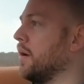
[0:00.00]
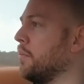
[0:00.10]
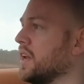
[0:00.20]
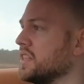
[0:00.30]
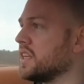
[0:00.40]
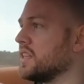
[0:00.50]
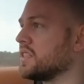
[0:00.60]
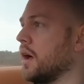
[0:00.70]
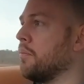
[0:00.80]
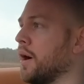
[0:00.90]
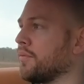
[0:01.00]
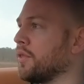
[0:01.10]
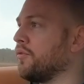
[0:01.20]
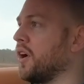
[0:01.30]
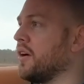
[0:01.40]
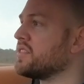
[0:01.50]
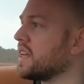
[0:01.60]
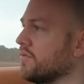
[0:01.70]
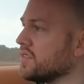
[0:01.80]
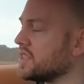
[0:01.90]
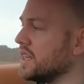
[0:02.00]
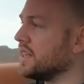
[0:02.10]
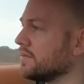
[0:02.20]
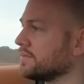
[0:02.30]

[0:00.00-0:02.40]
but it sits above the 570.